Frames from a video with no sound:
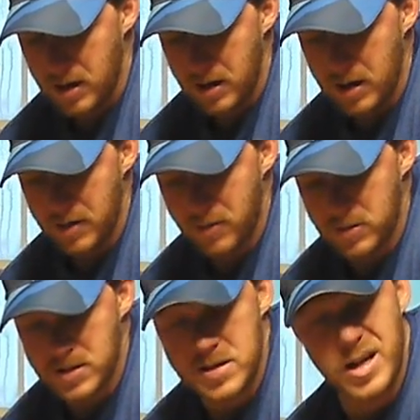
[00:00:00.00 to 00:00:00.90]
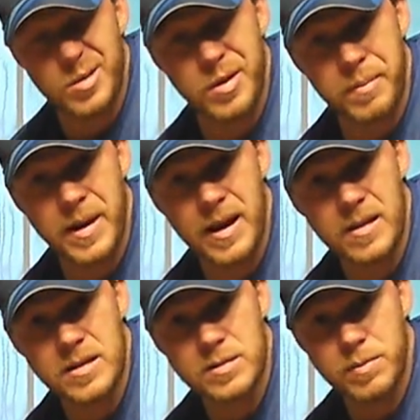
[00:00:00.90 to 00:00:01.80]
Of course, it's not going to be a
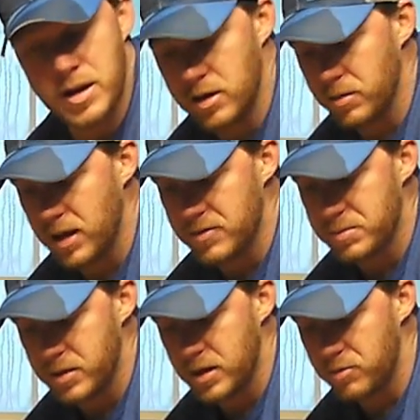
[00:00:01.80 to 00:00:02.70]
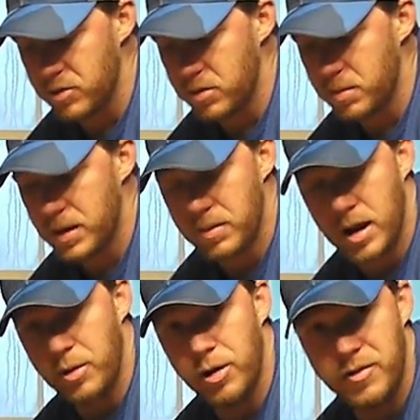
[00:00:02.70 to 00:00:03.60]
palace, but it will give us plenty of room to be able to
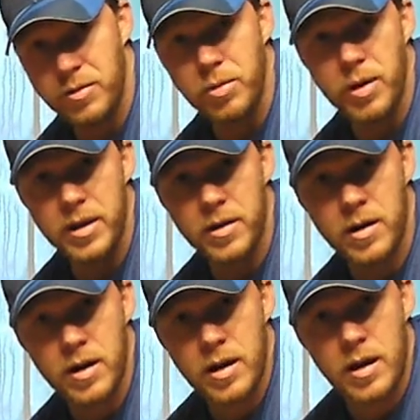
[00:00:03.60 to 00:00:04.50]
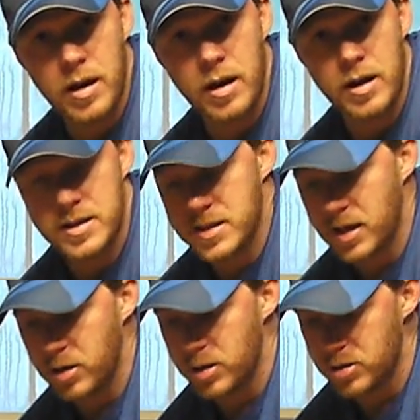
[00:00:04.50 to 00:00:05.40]
get away from the weather and
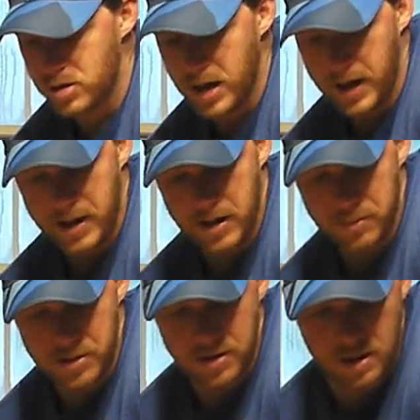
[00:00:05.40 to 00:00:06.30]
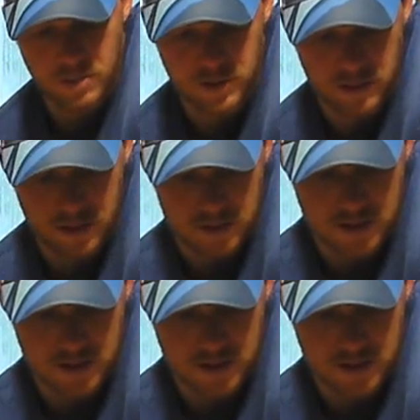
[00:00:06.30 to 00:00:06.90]
stay good and dry up underneath both of those.